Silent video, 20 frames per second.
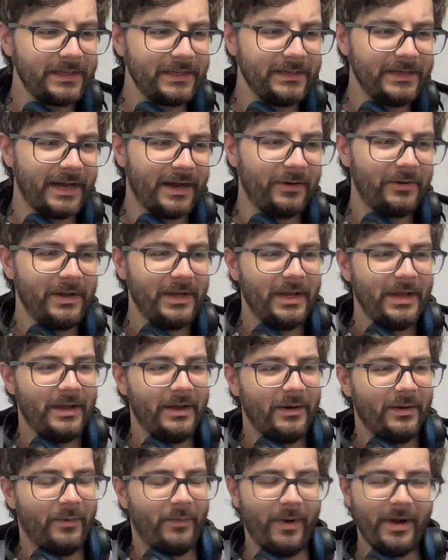Now,
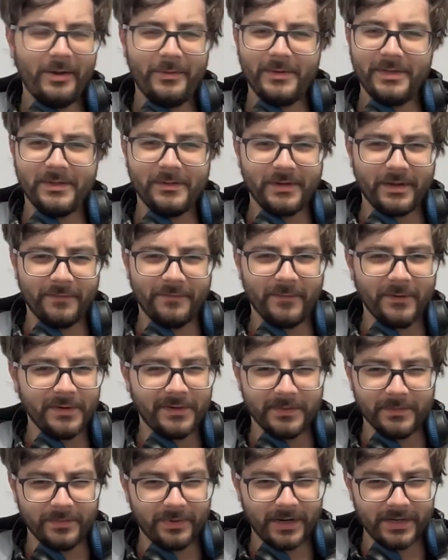why are we doing a
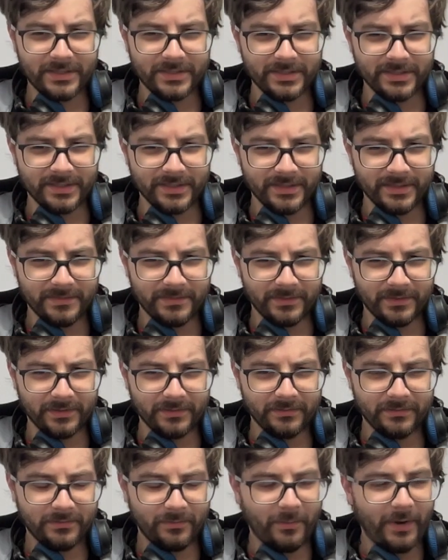first impressions of this
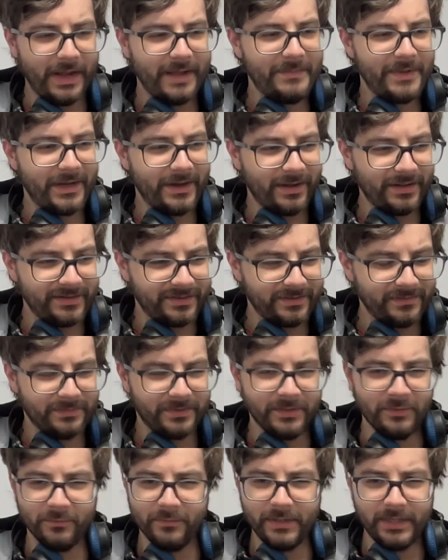book? Why am I not
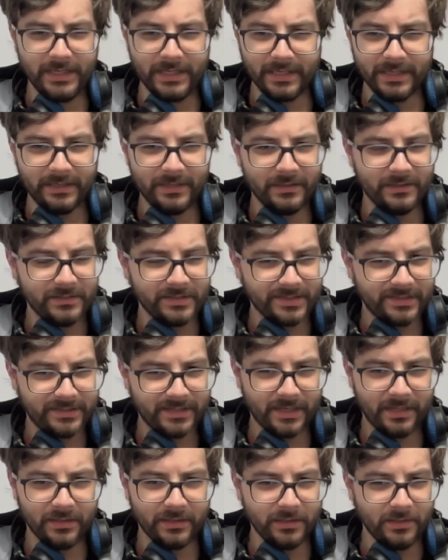simply reading it and then just
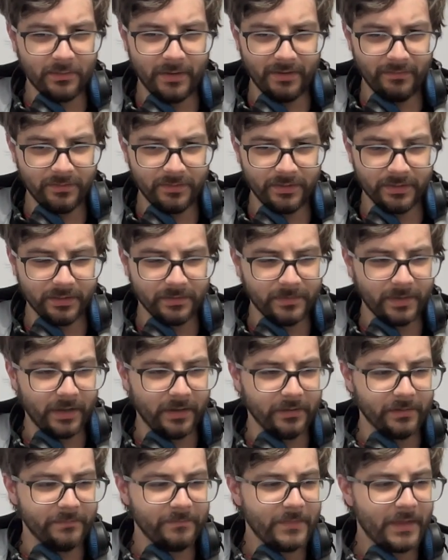telling you everything
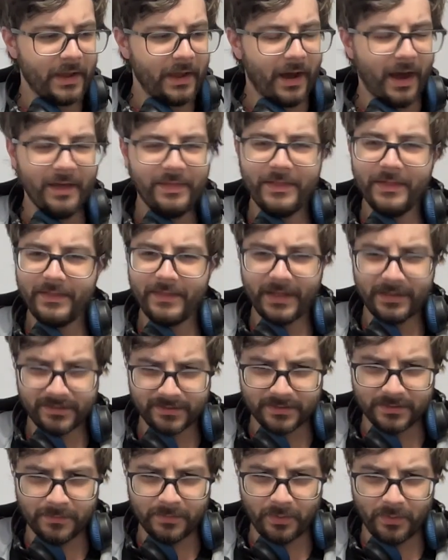about it? I think that's
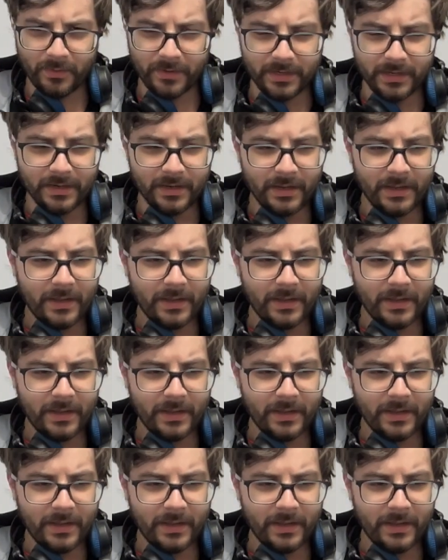the point.